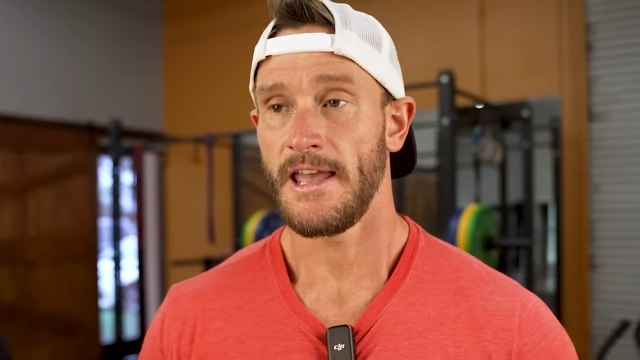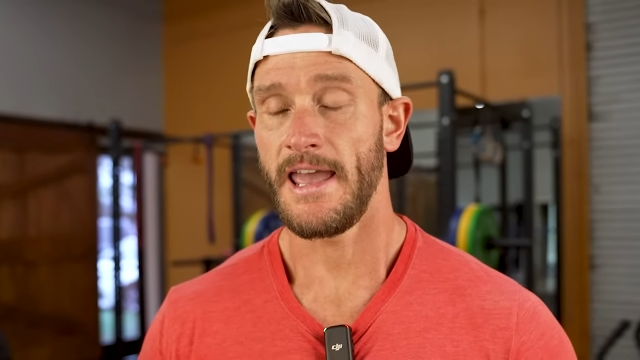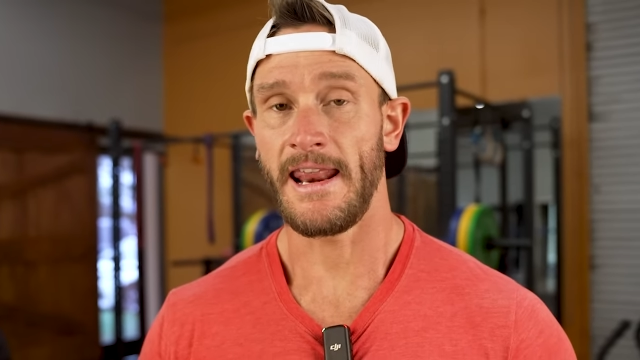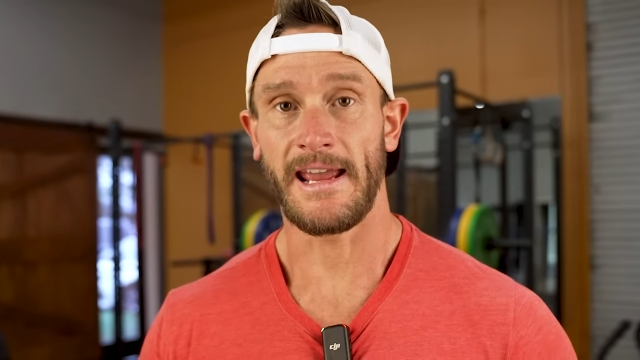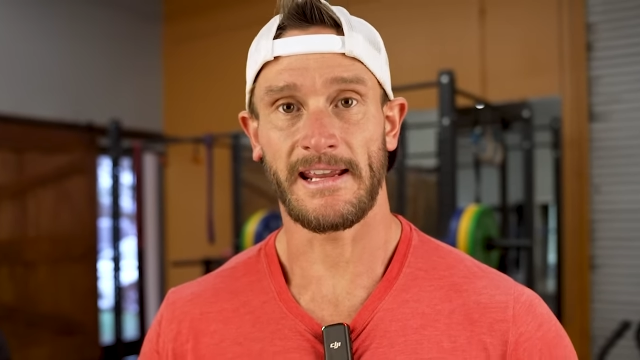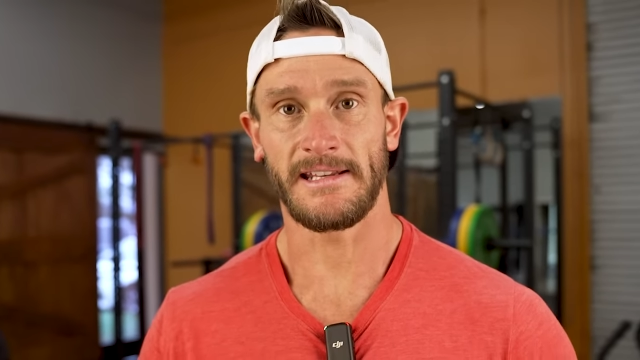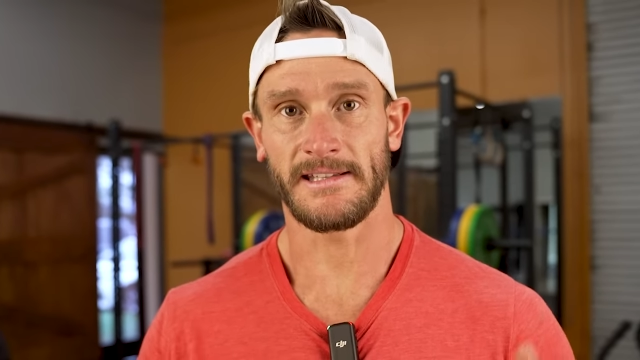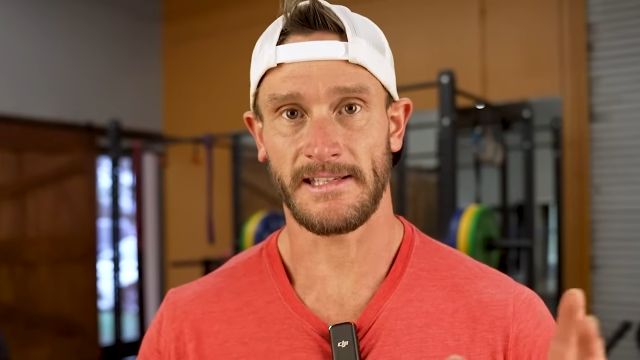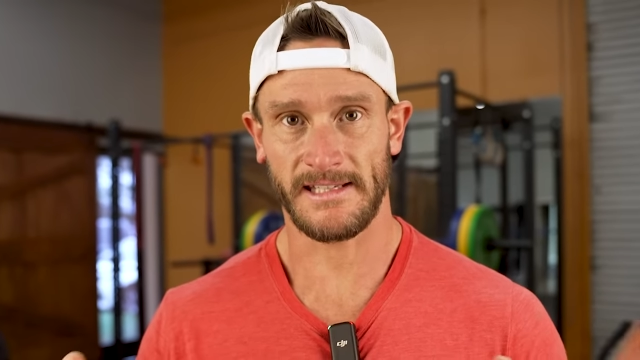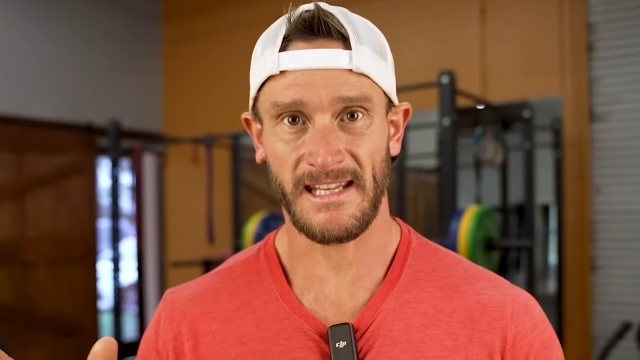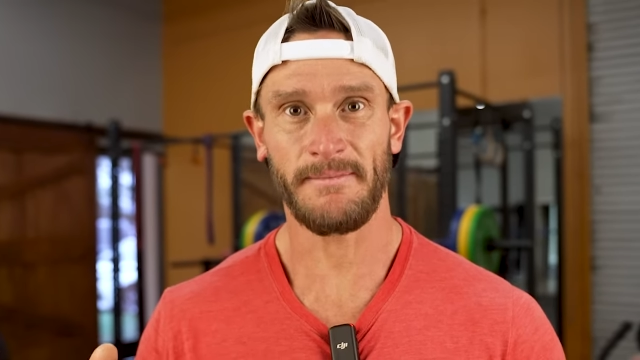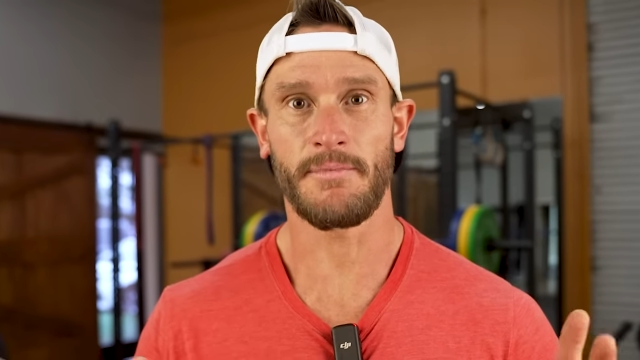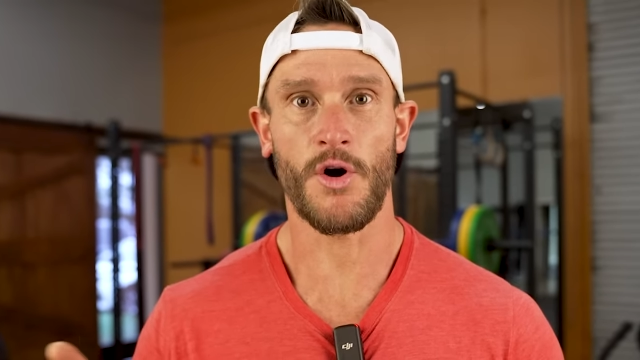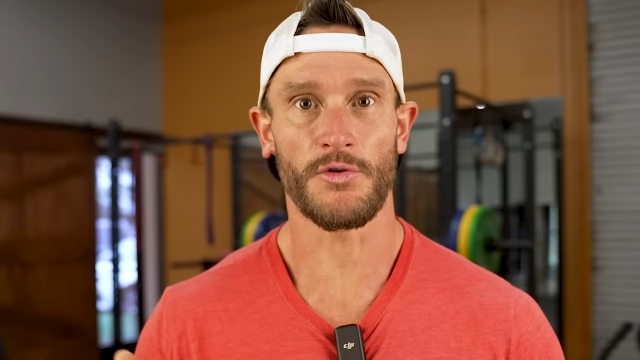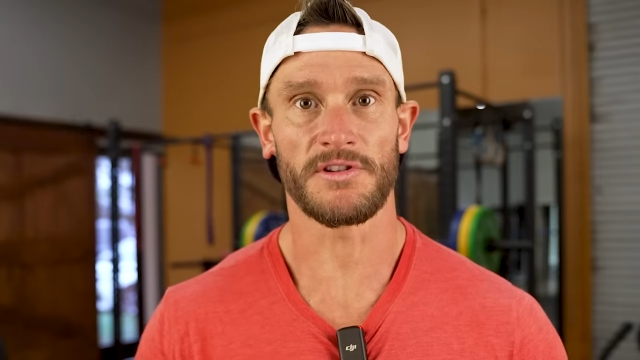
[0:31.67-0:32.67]
and I can
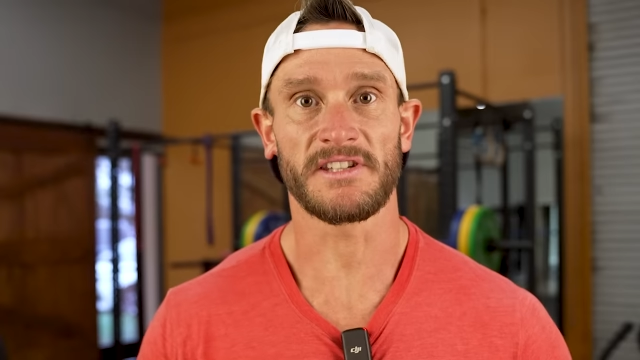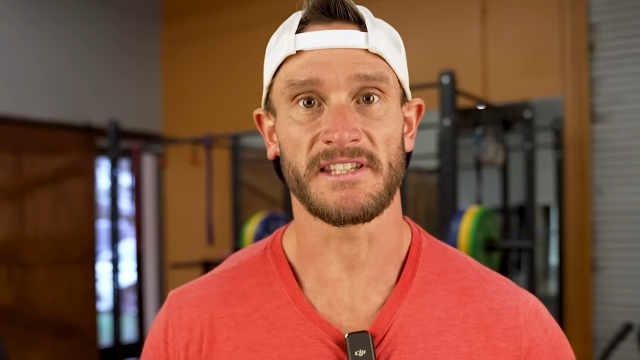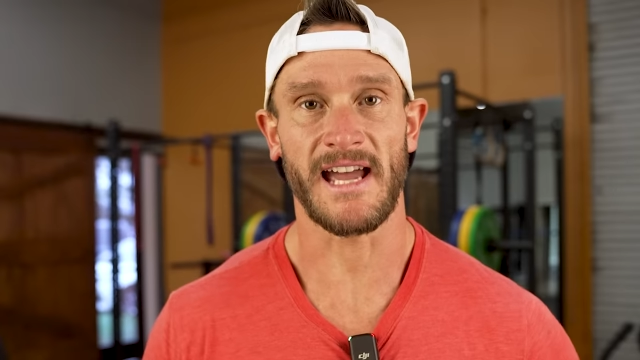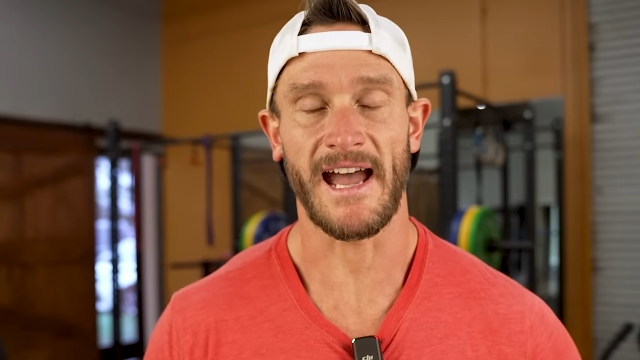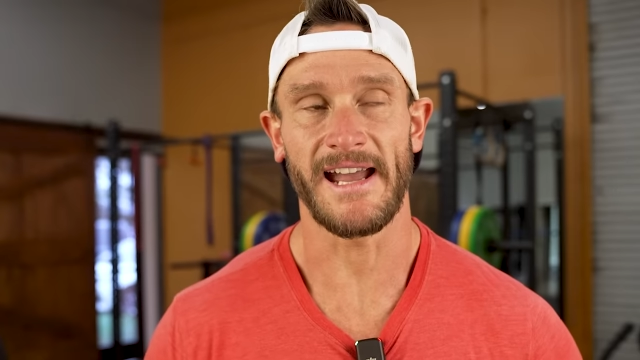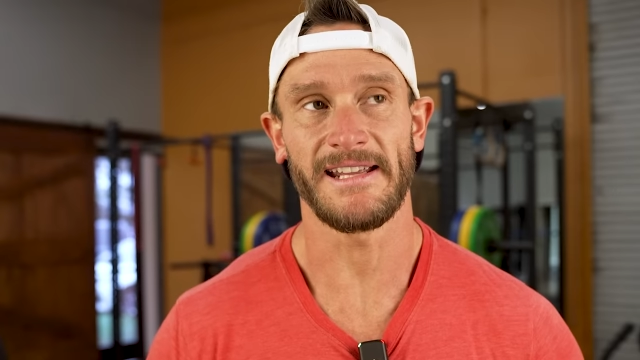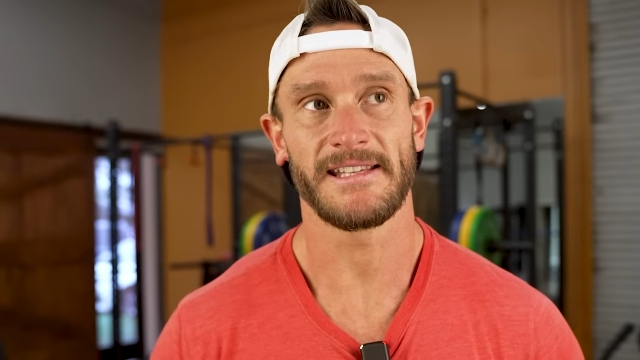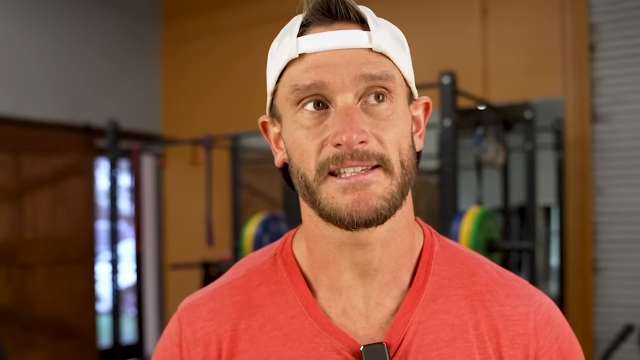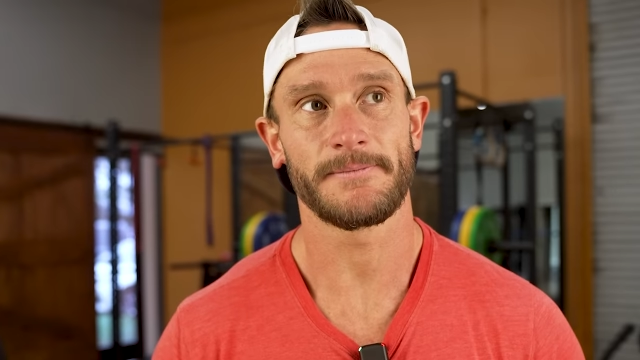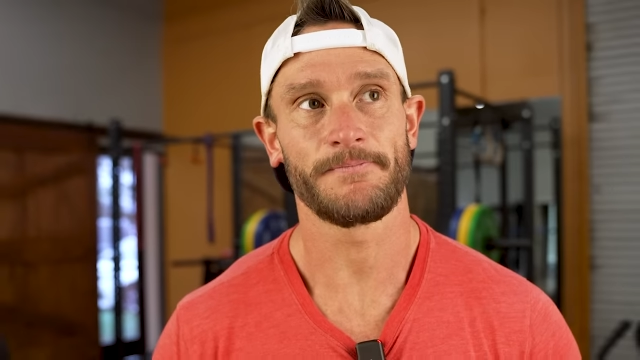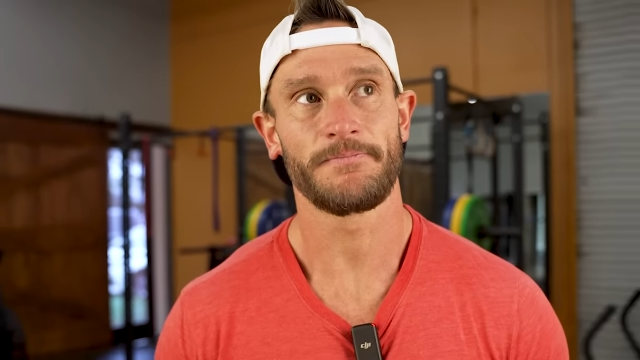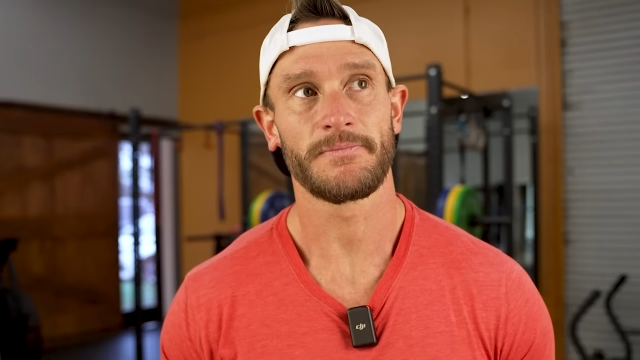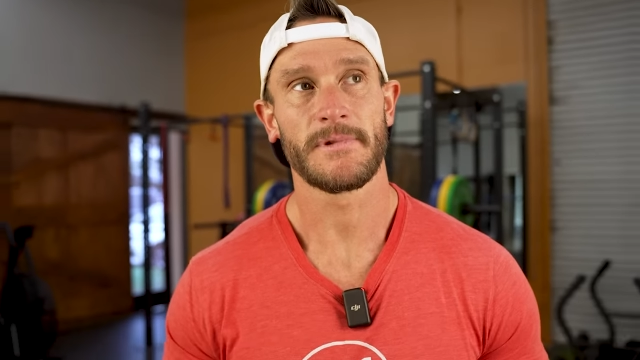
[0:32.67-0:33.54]
see both sides.